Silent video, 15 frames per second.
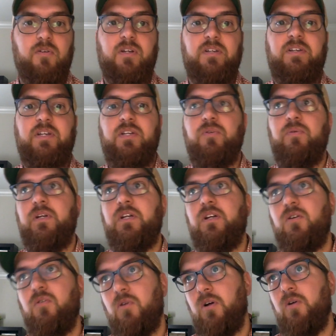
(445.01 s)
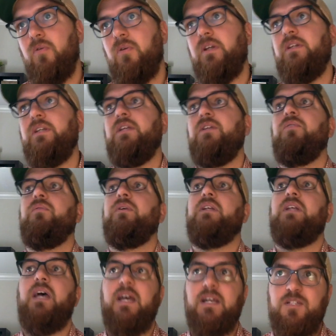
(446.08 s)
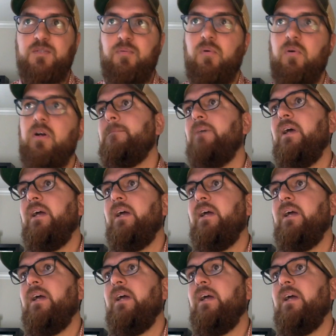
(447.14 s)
continuing to grow, continuing to export.